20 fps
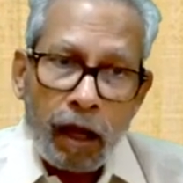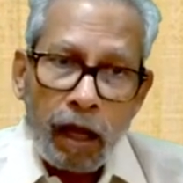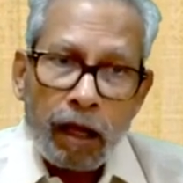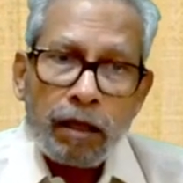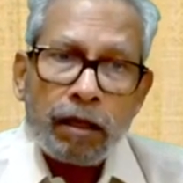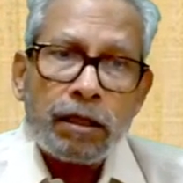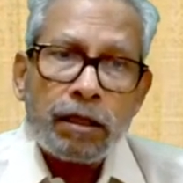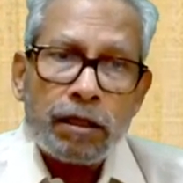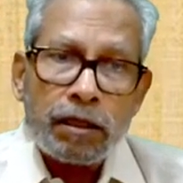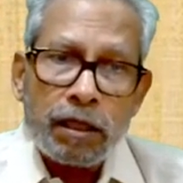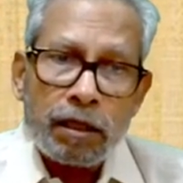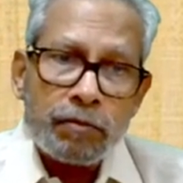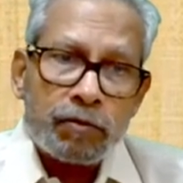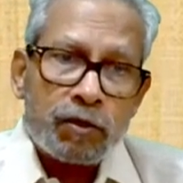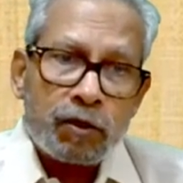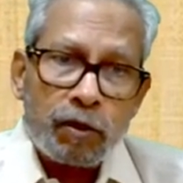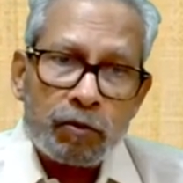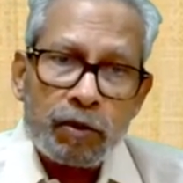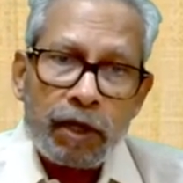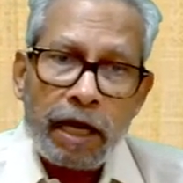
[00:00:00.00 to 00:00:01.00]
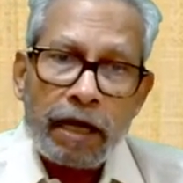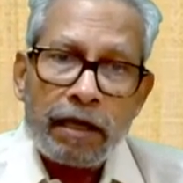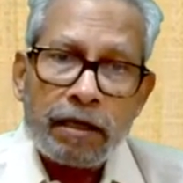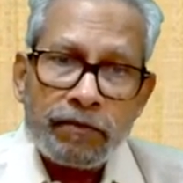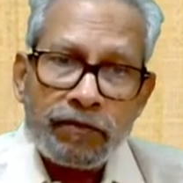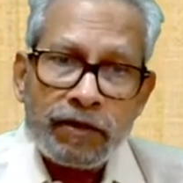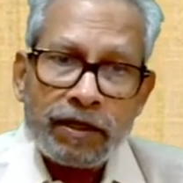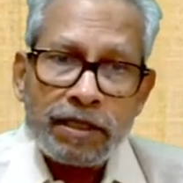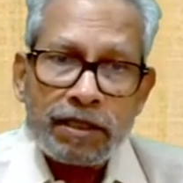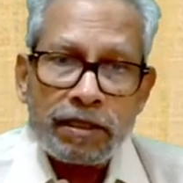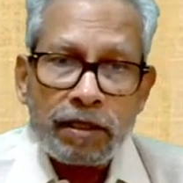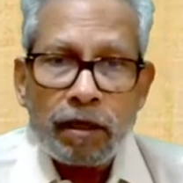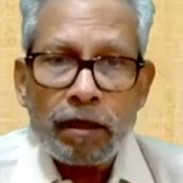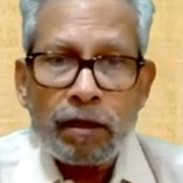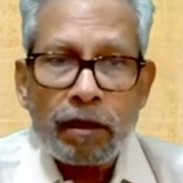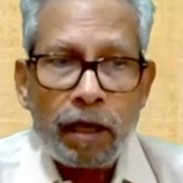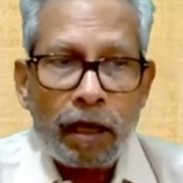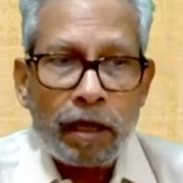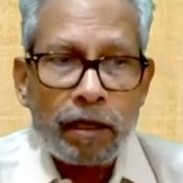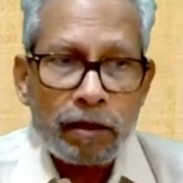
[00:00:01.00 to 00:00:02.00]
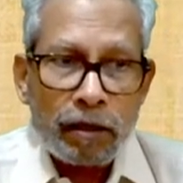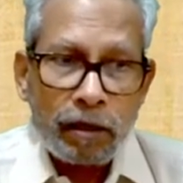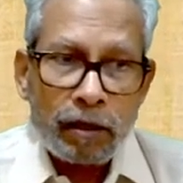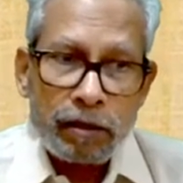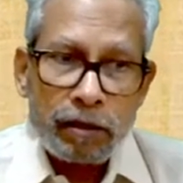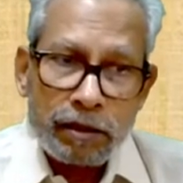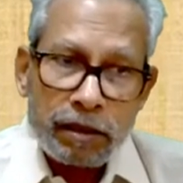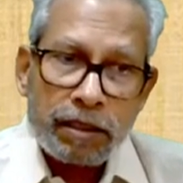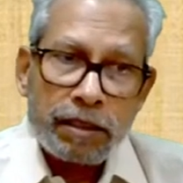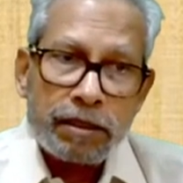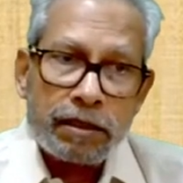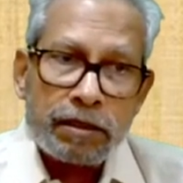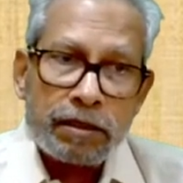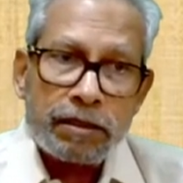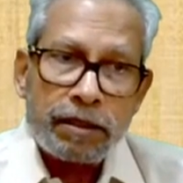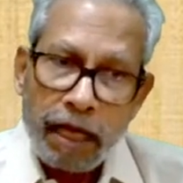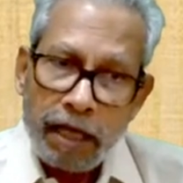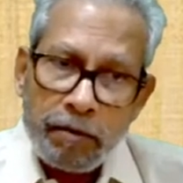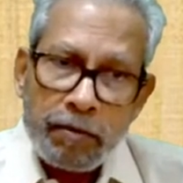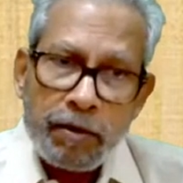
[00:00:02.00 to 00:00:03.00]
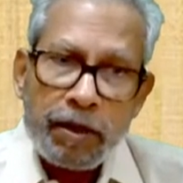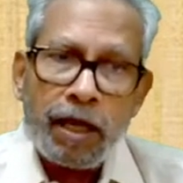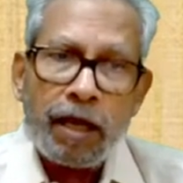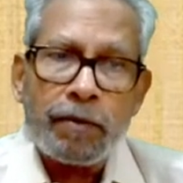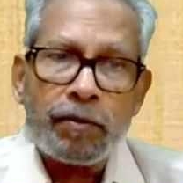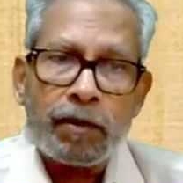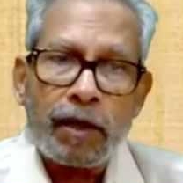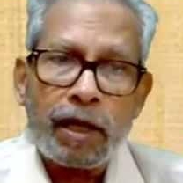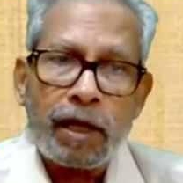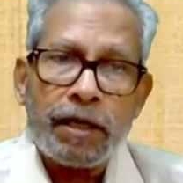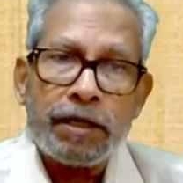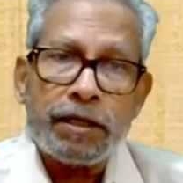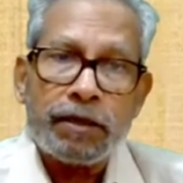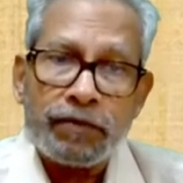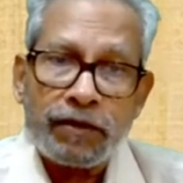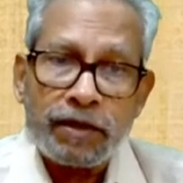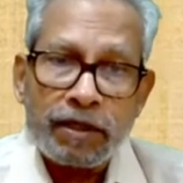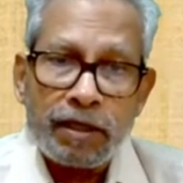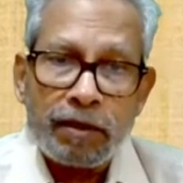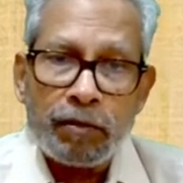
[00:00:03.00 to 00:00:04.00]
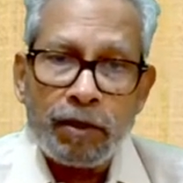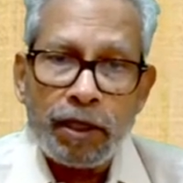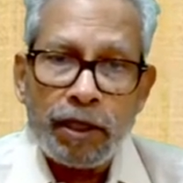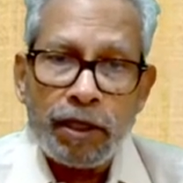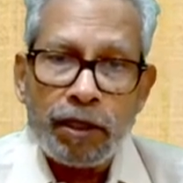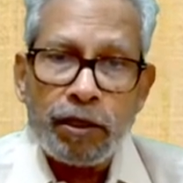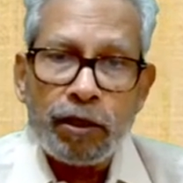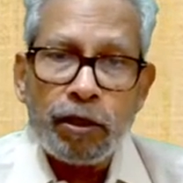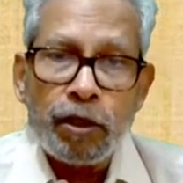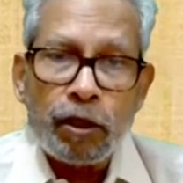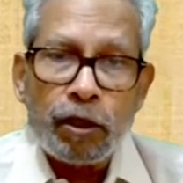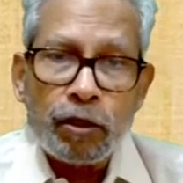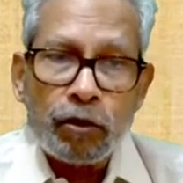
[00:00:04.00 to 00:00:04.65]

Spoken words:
algorithms of the artificial intelligence can be applied effectively